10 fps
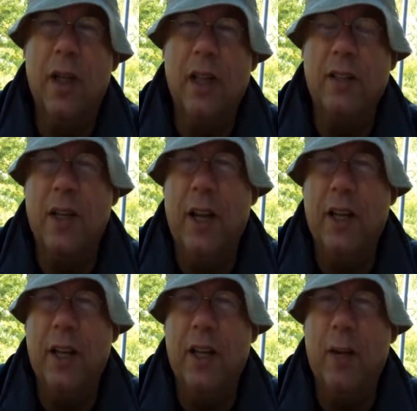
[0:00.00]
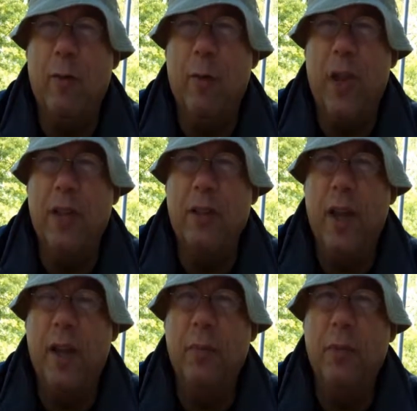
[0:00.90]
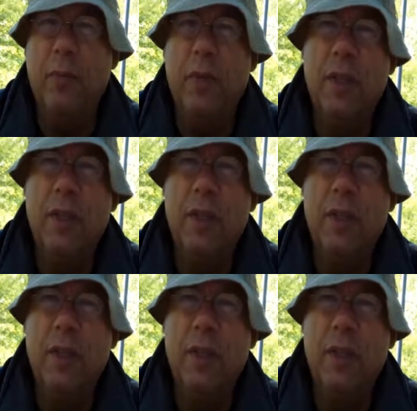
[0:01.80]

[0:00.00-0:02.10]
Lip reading: as an idea of a base camp.